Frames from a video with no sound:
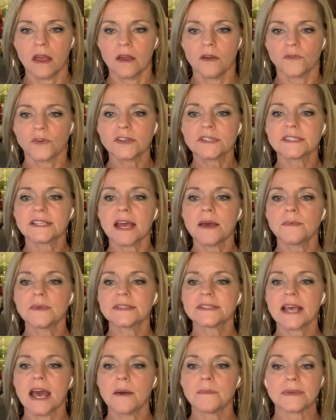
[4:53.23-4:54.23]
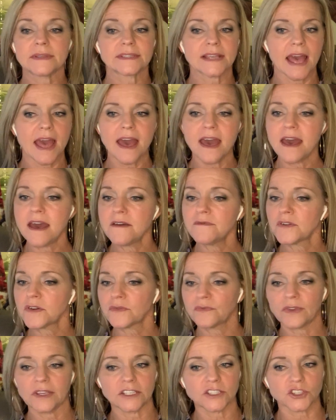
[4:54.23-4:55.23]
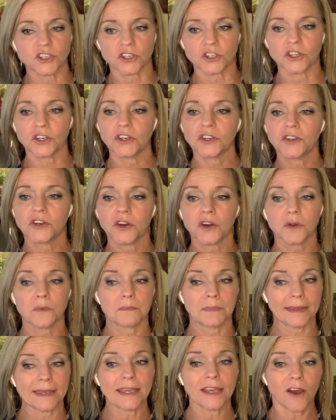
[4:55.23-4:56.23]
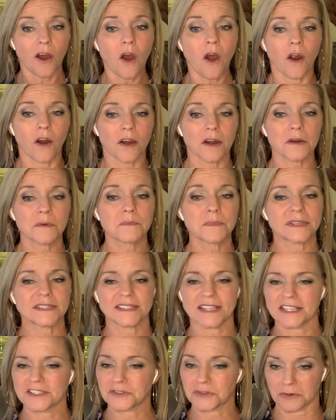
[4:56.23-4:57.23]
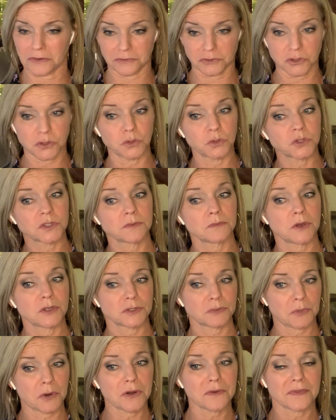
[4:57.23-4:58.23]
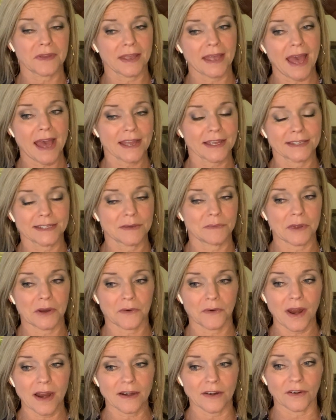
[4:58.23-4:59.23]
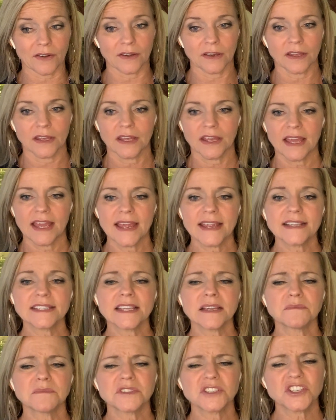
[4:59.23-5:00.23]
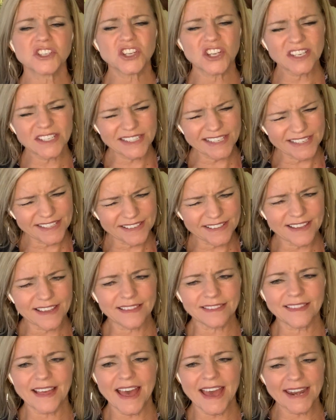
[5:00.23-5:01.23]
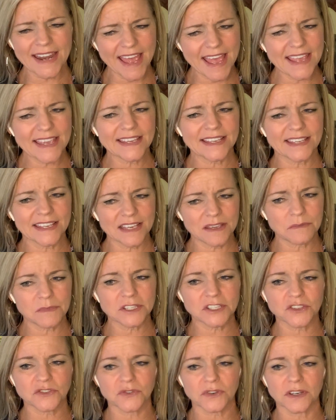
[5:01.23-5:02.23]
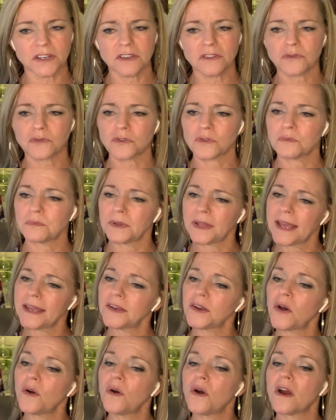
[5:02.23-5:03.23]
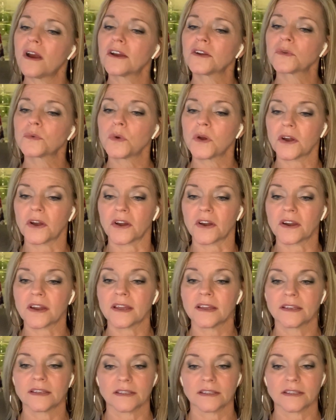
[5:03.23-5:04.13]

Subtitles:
First time this app has ever featured good girl BR, possessor of school's most perfect academic record. Except she didn't get that A in chemistry through plain old hard work.